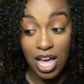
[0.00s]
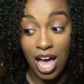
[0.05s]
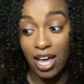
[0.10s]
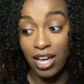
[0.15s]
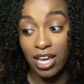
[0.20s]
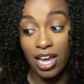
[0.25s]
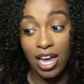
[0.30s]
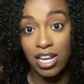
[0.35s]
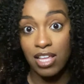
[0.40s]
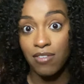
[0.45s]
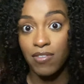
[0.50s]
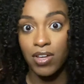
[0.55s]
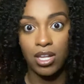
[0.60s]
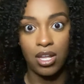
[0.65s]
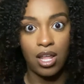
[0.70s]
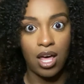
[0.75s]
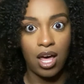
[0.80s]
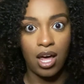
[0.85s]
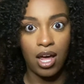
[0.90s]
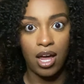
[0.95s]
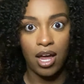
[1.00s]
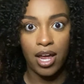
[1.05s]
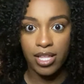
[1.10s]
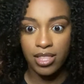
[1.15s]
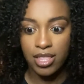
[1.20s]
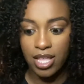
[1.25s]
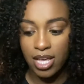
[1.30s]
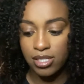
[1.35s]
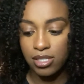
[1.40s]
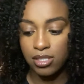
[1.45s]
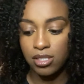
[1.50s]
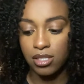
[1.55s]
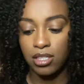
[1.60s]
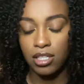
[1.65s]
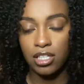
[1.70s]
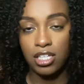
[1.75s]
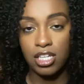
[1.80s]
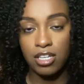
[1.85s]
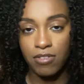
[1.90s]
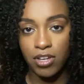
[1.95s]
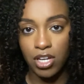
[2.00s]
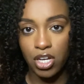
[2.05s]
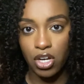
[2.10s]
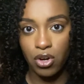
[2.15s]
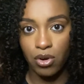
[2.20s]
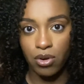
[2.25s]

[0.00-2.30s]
I can't even lie. That's the leave-in